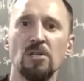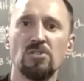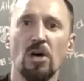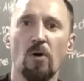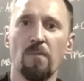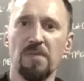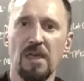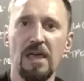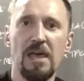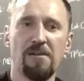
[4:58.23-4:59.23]
So
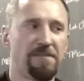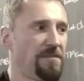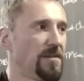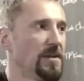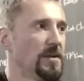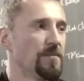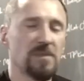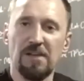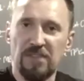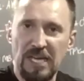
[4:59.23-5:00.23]
if
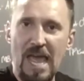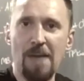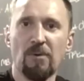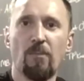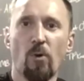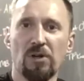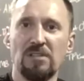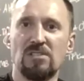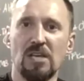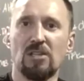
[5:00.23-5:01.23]
if the camber board
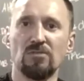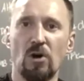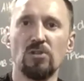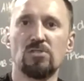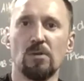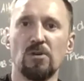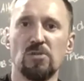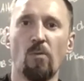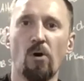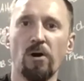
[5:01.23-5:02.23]
can take the load so
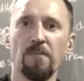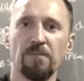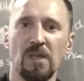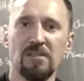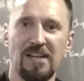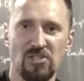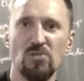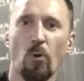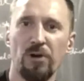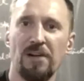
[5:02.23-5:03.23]
much more, that
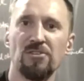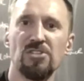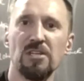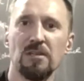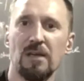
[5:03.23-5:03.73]
stored energy,